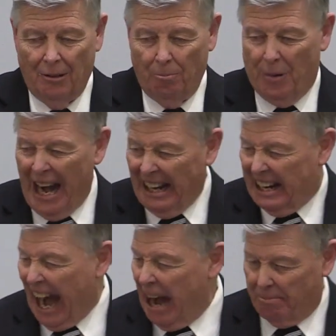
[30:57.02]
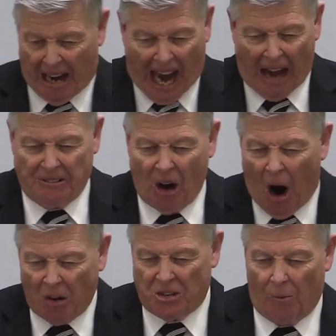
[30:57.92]
Being gaped at,
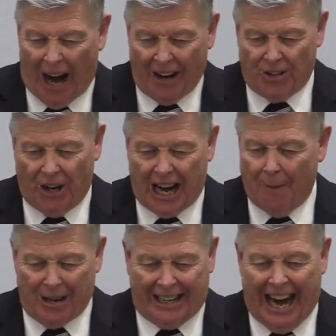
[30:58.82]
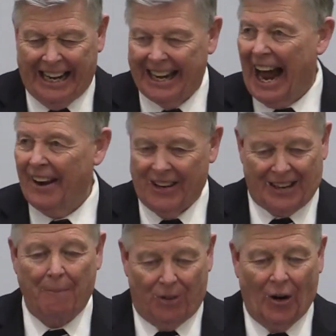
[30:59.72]
dogs around your cup. I can't get out of this.
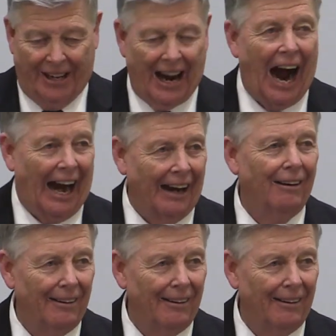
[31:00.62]
I'm going to die.